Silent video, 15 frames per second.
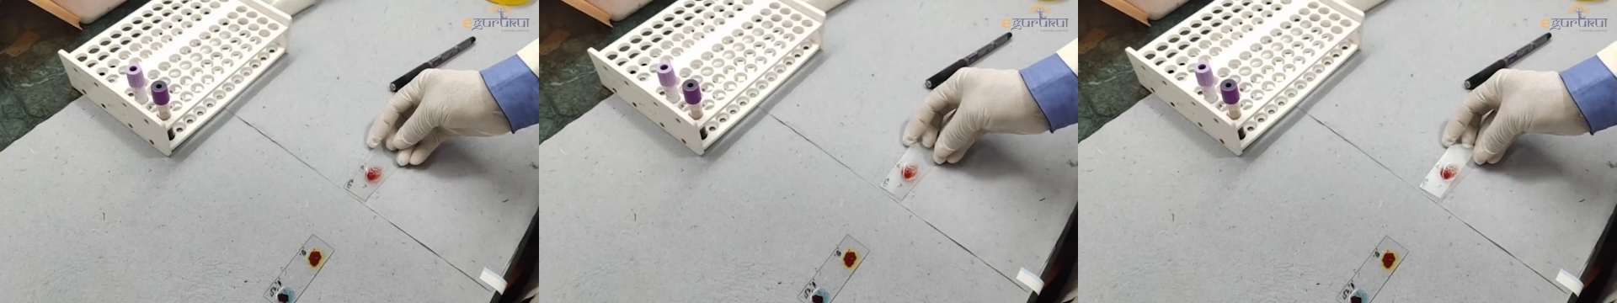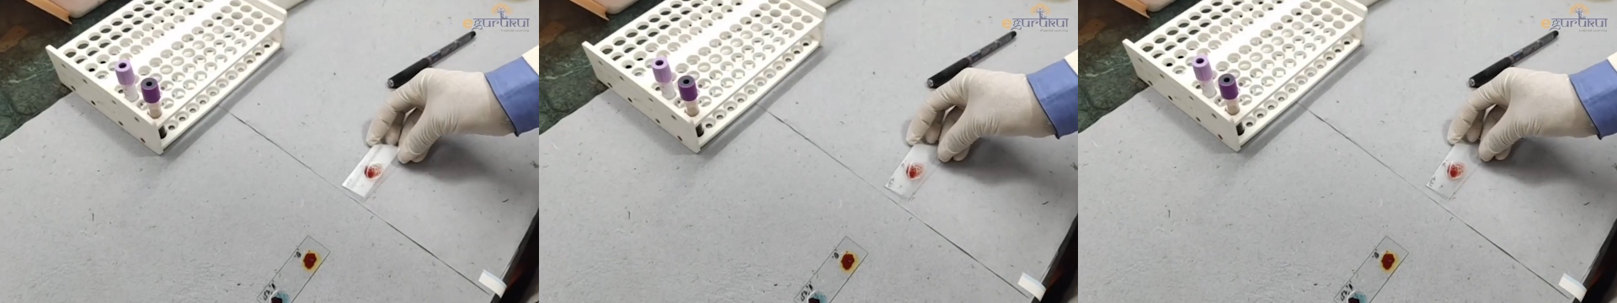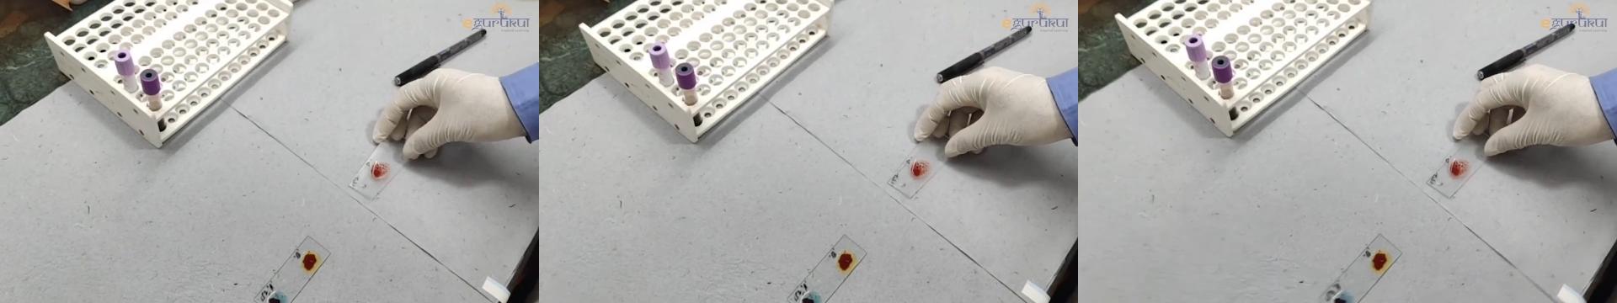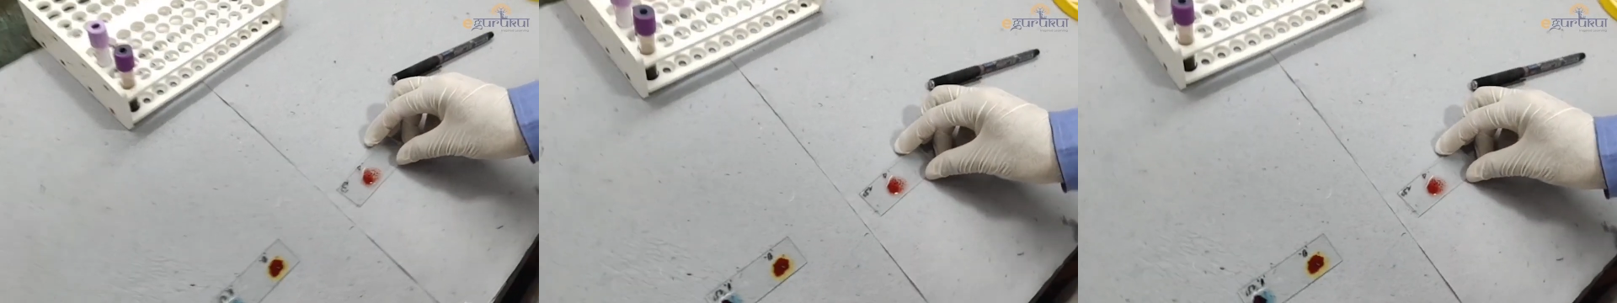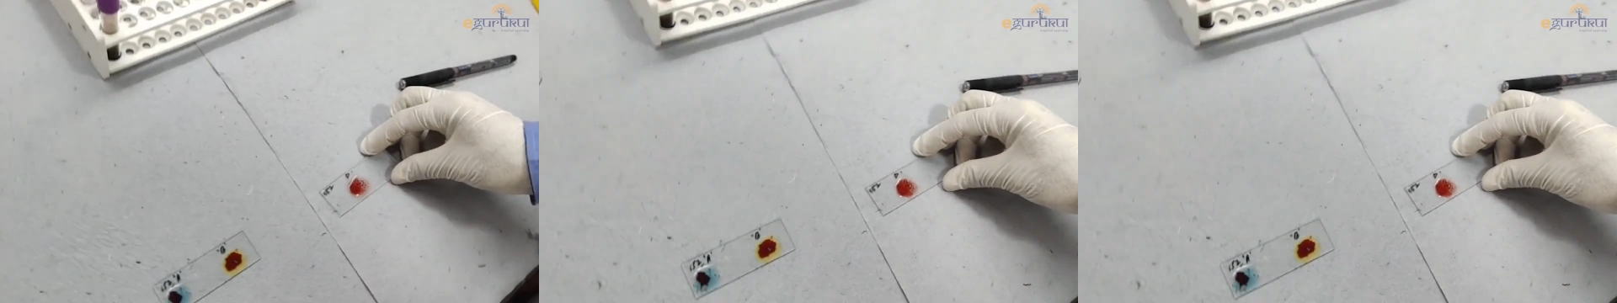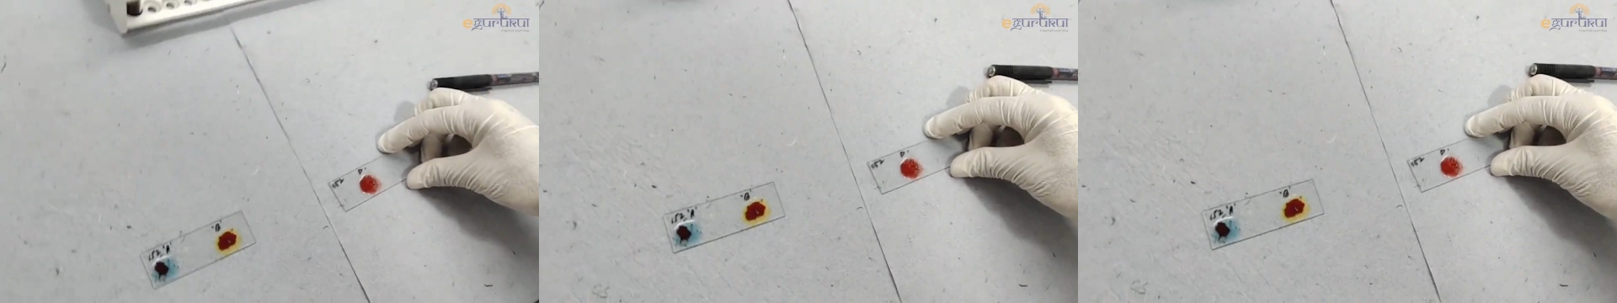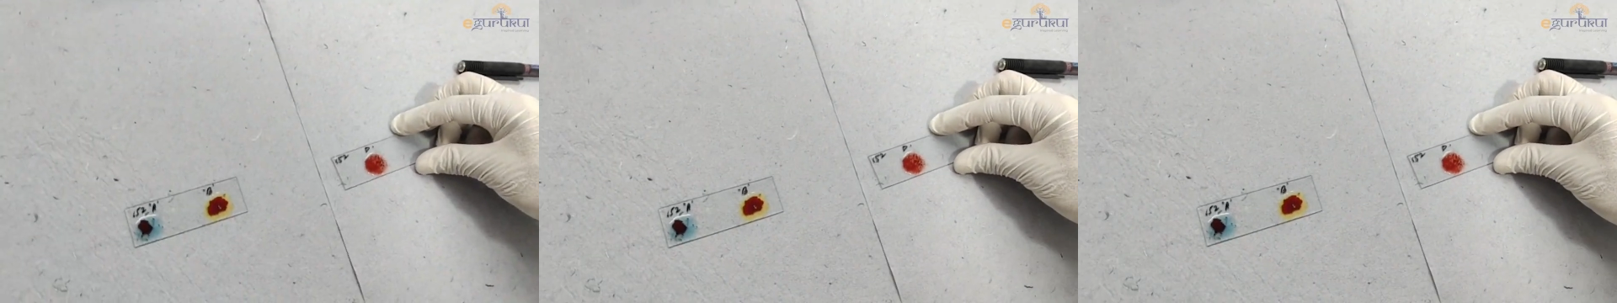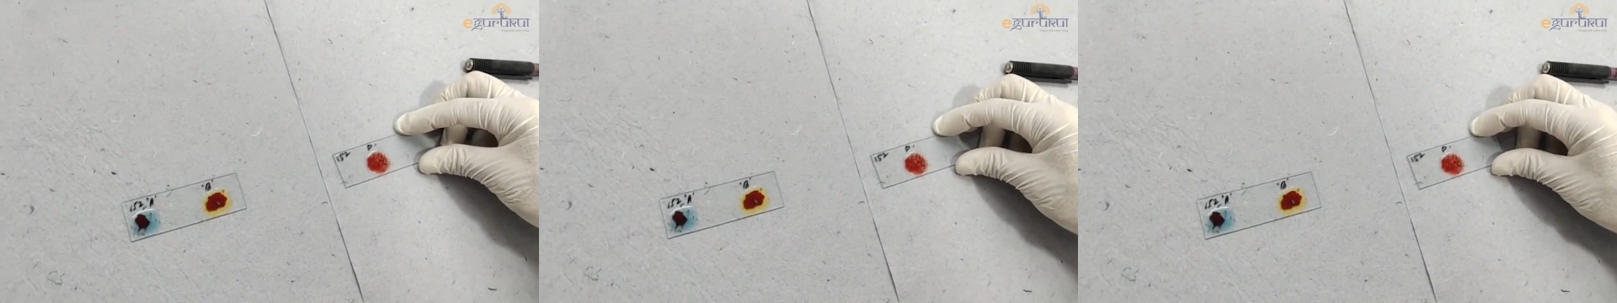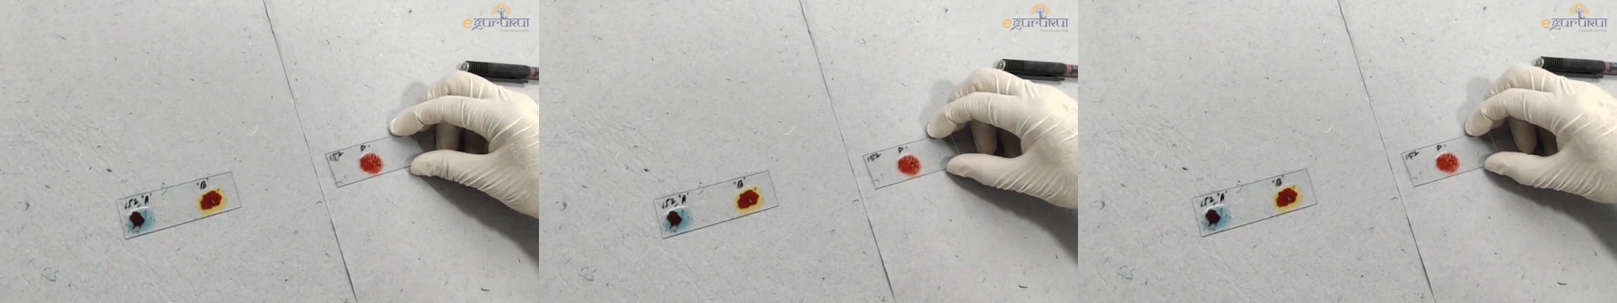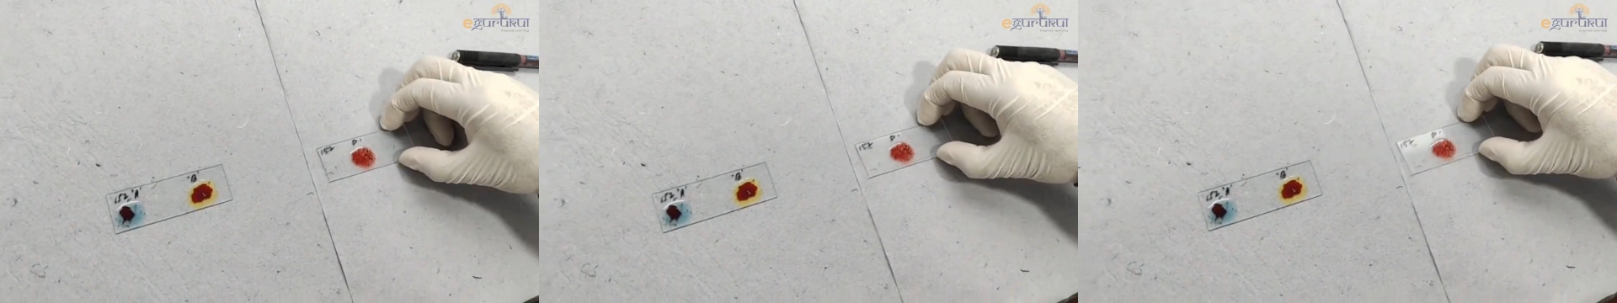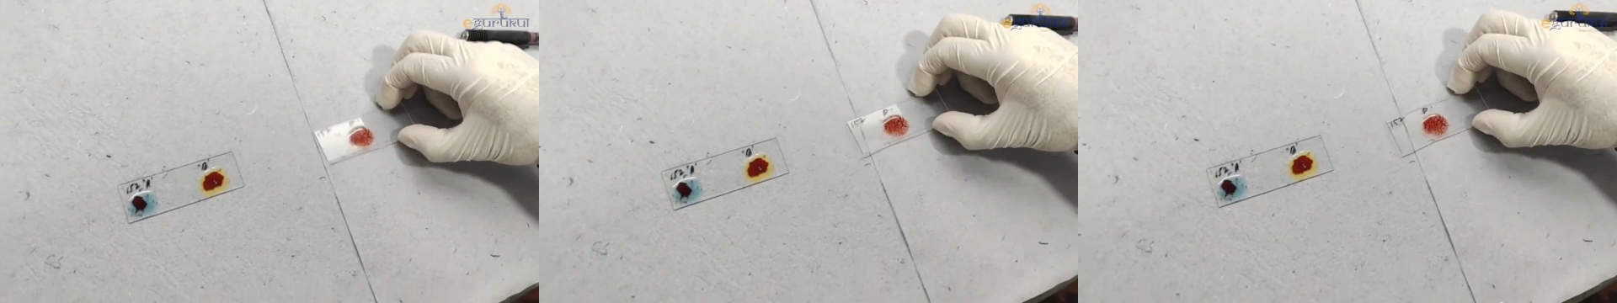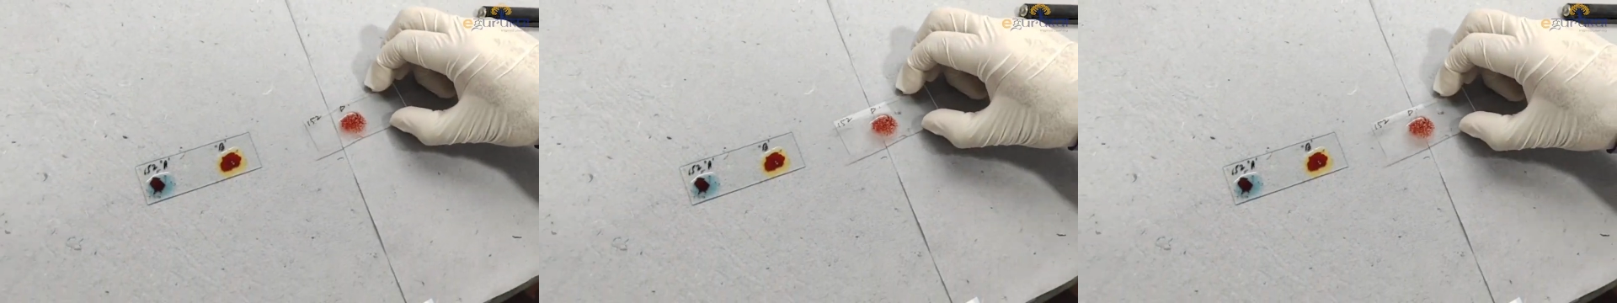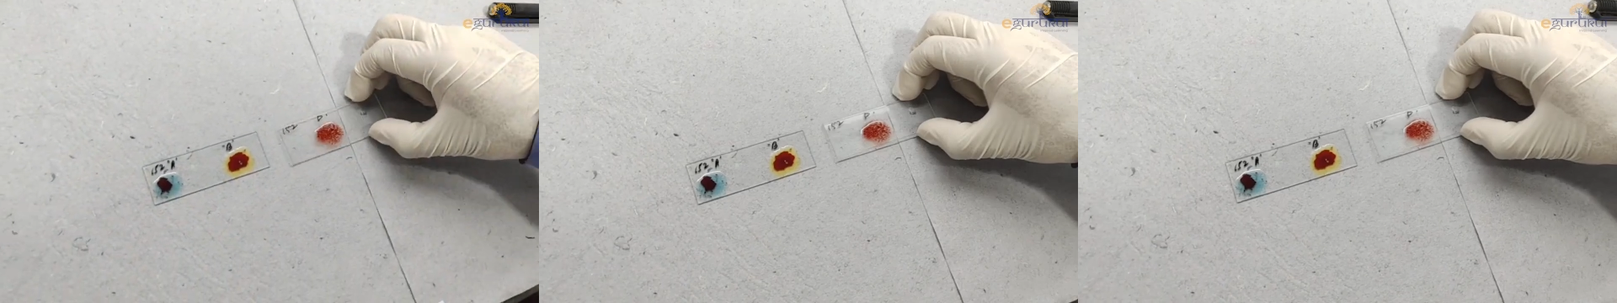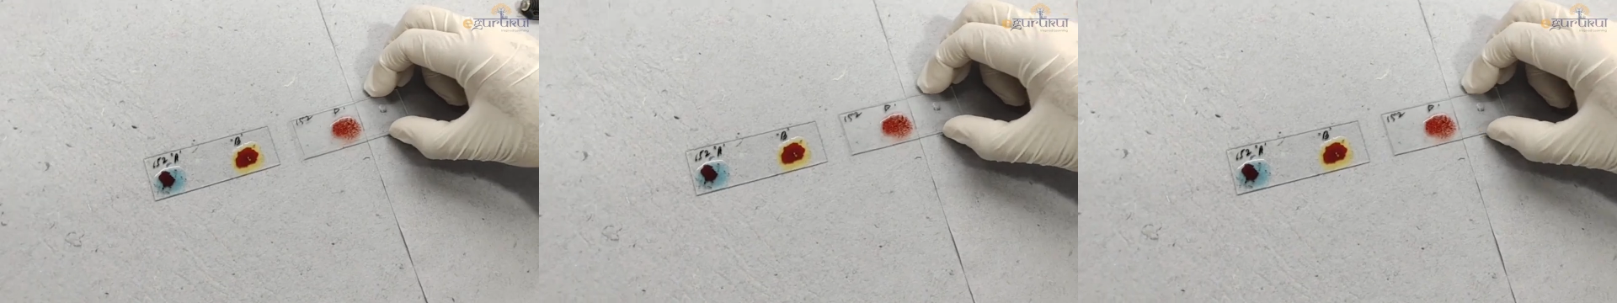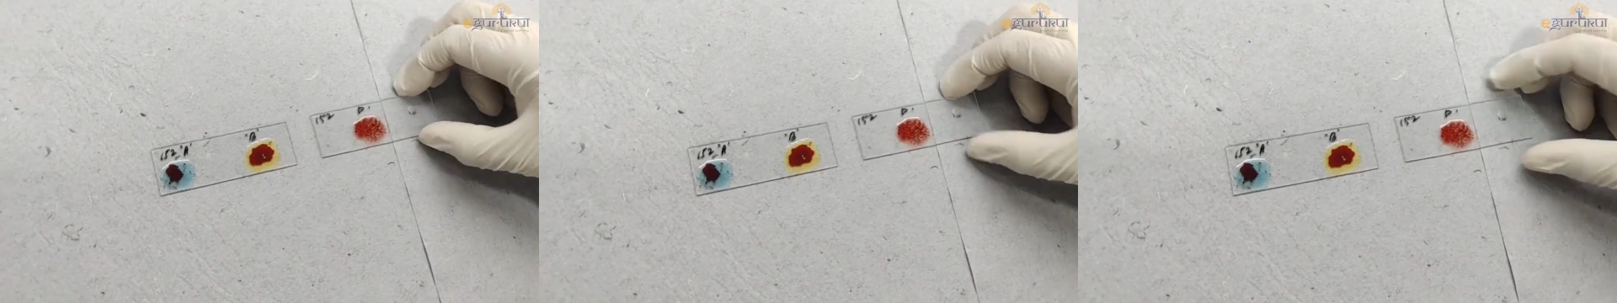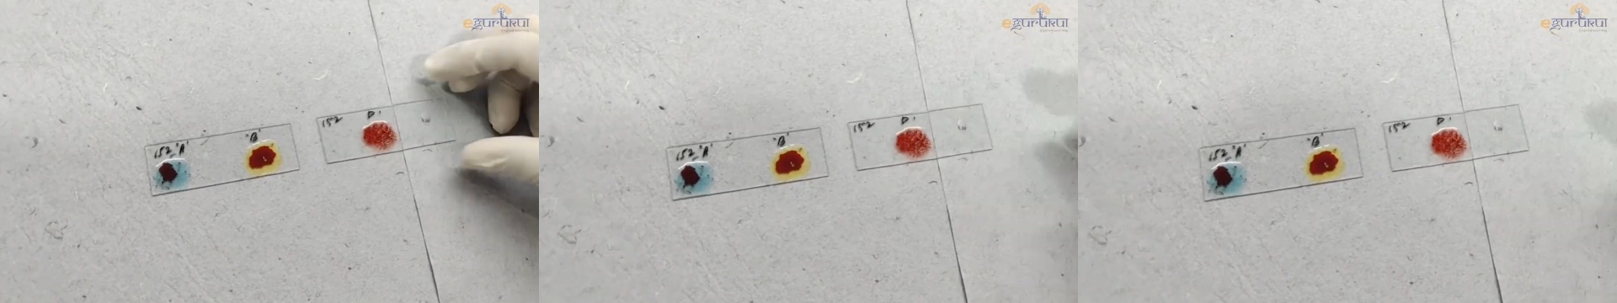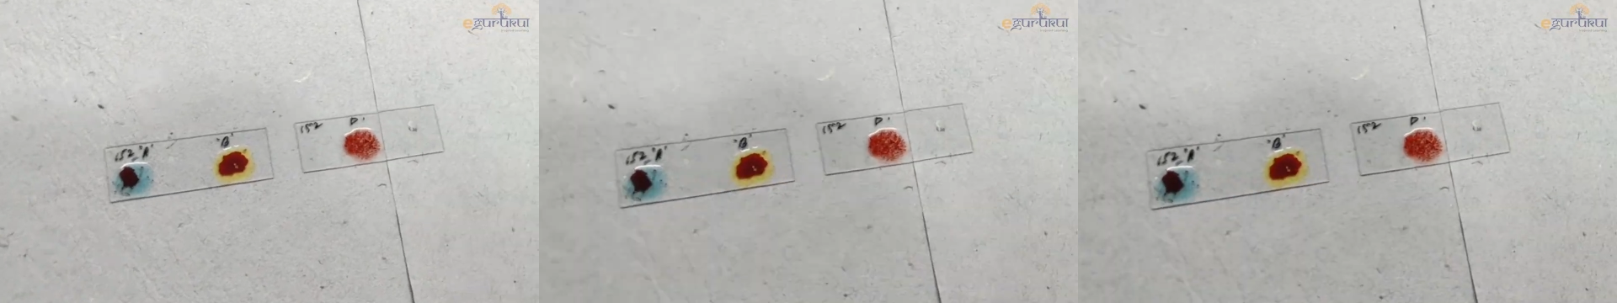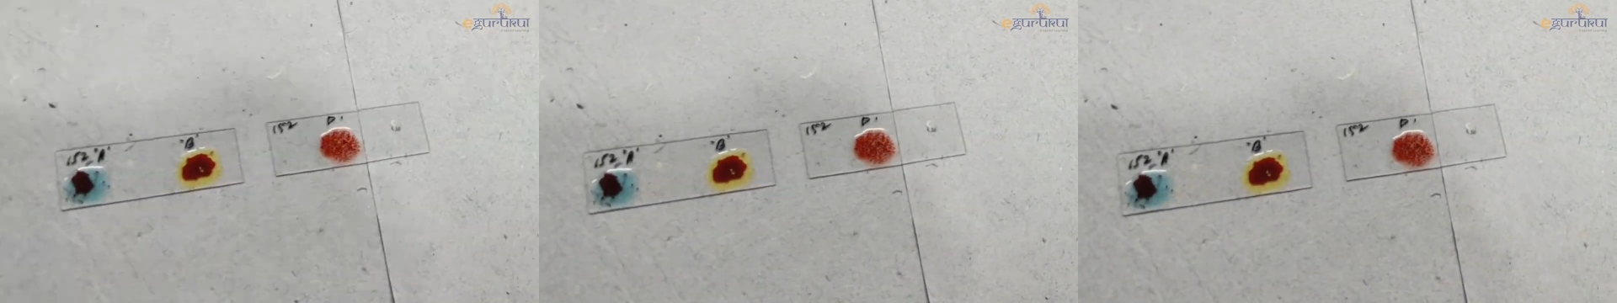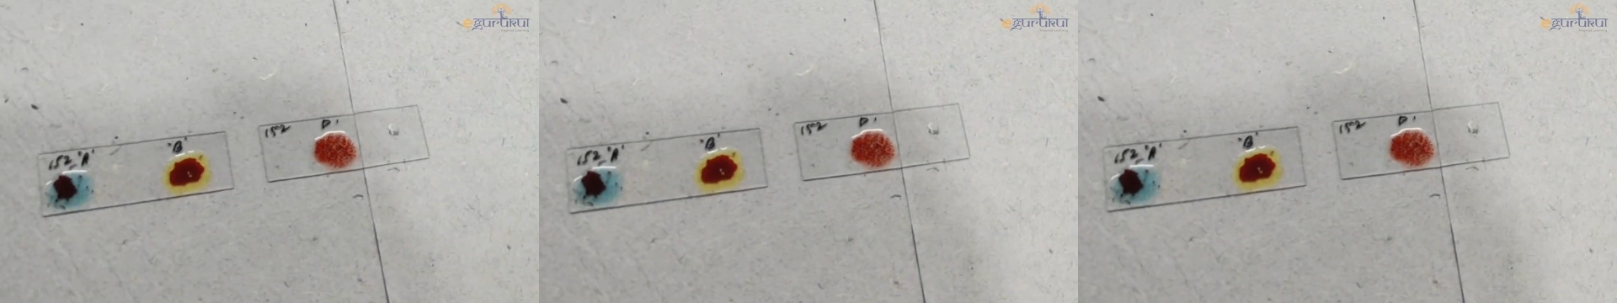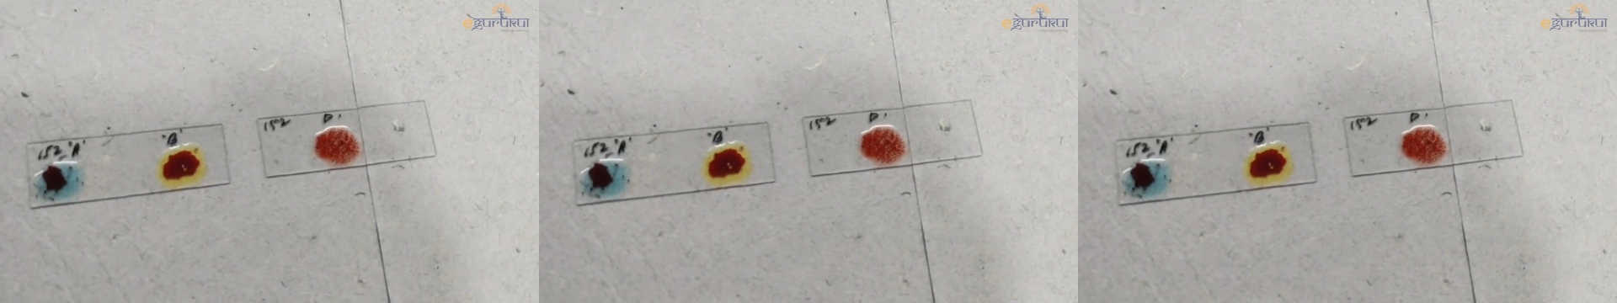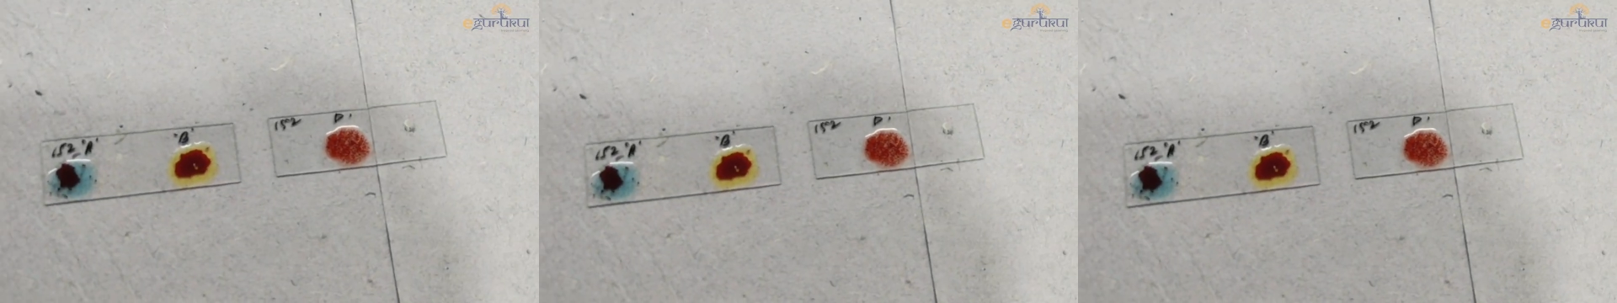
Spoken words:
[unreadable: no face in view]